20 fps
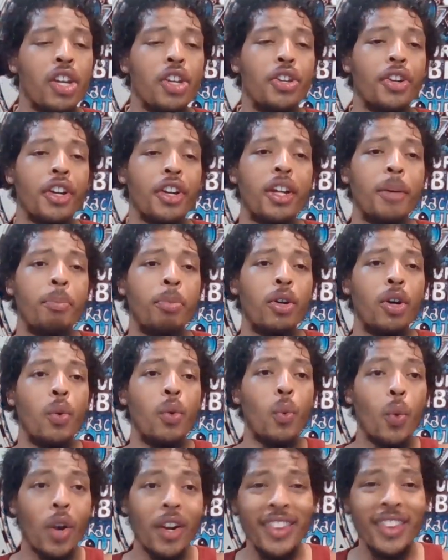You're gonna put
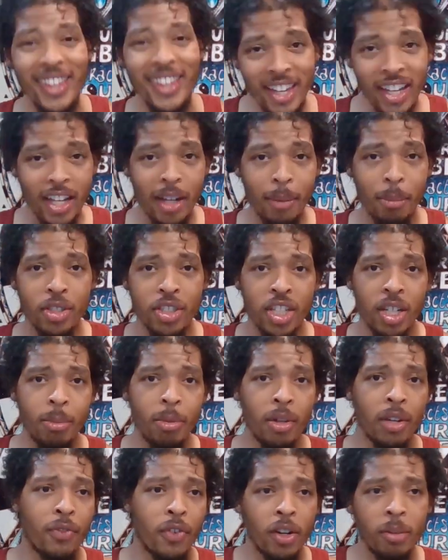where the income is
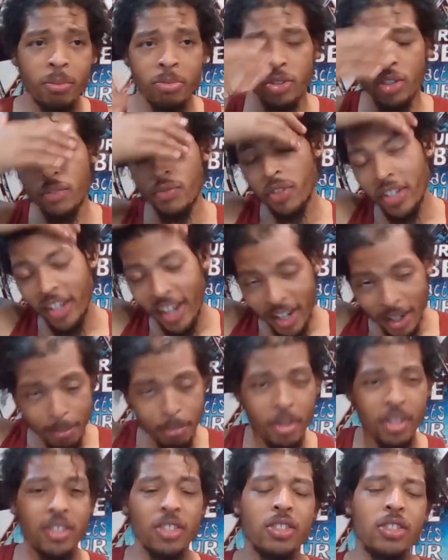coming from. So if you're not a
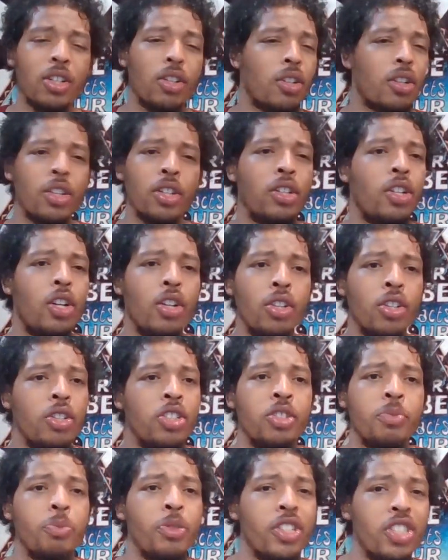business owner, you
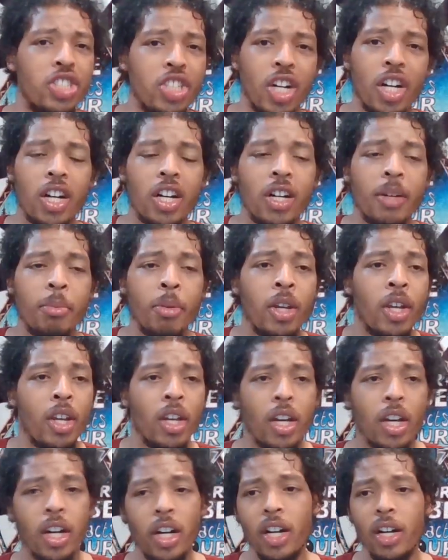just put job,
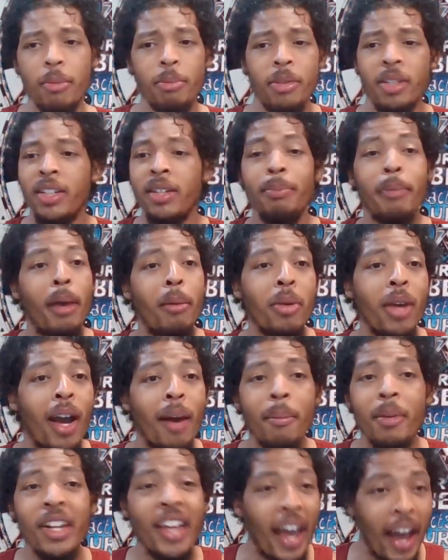and maybe how
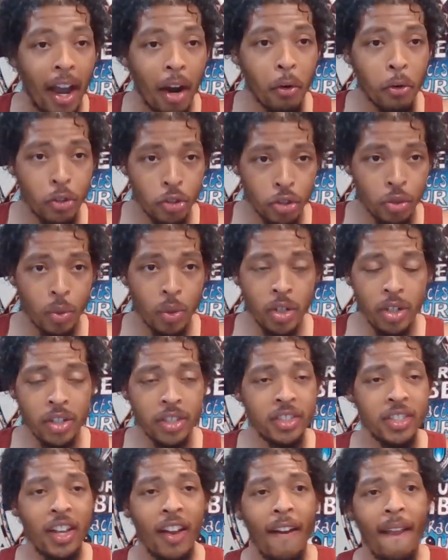many hours you
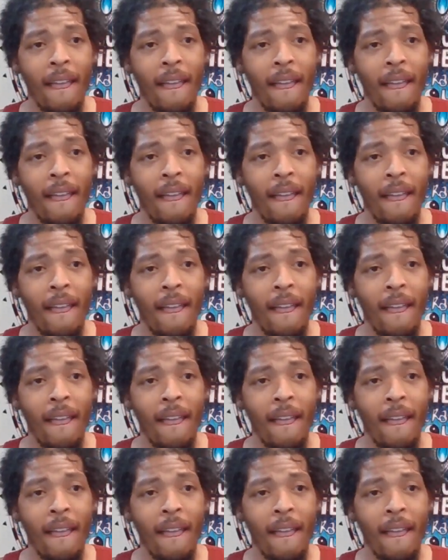worked.